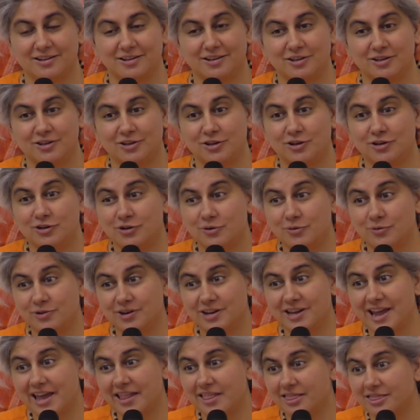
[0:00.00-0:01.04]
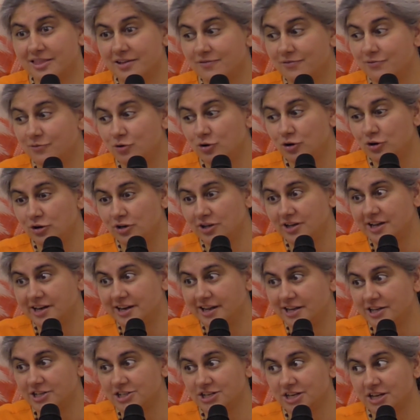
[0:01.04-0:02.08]
you don't get the full
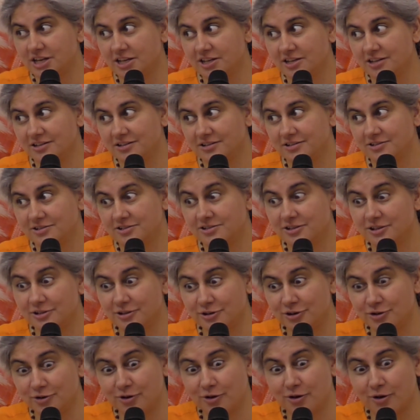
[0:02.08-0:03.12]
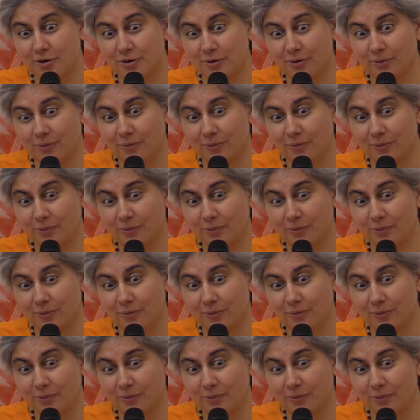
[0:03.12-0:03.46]
Ganesha till you go